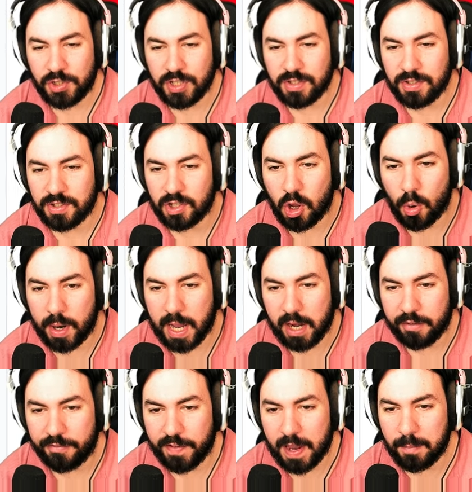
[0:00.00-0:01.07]
mentions going on
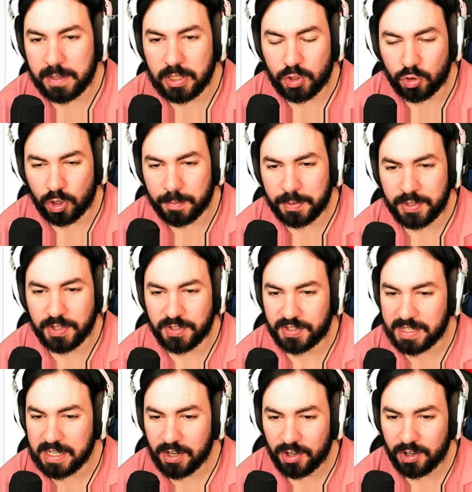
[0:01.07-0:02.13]
a family trip to
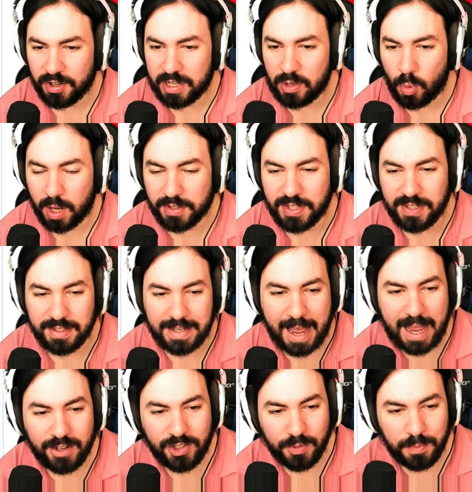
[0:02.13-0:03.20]
see her, and he wants his
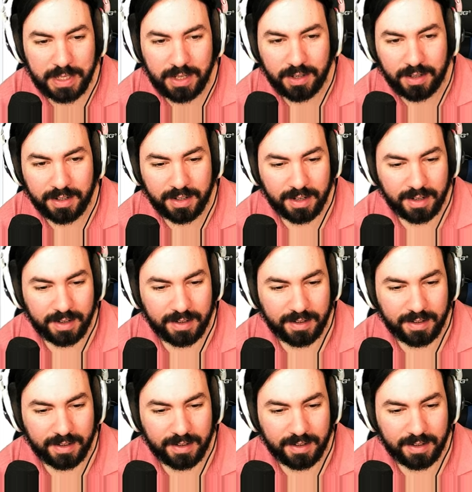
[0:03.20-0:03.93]
dad to meet her.